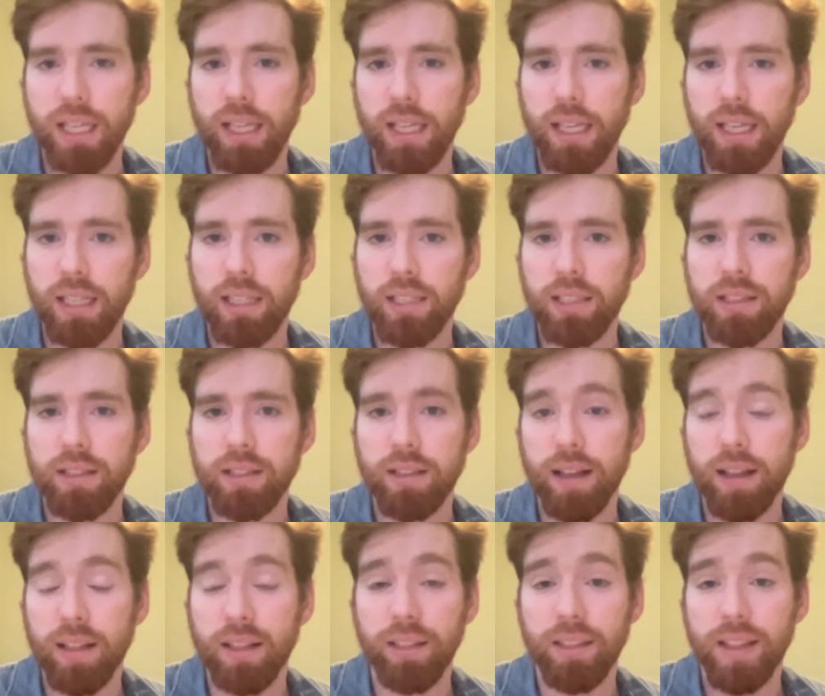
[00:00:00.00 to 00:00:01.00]
things,
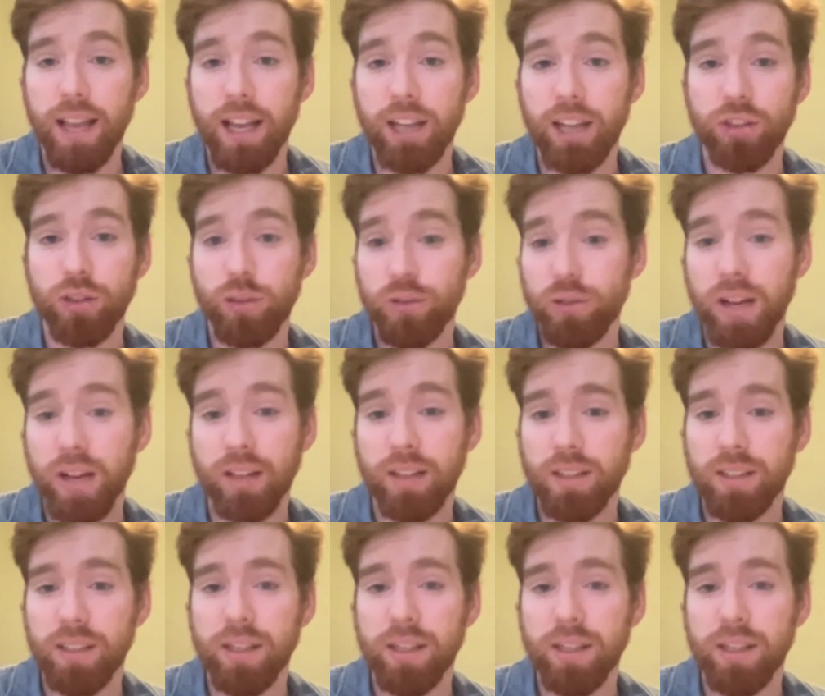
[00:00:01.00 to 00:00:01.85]
then they can choose not to see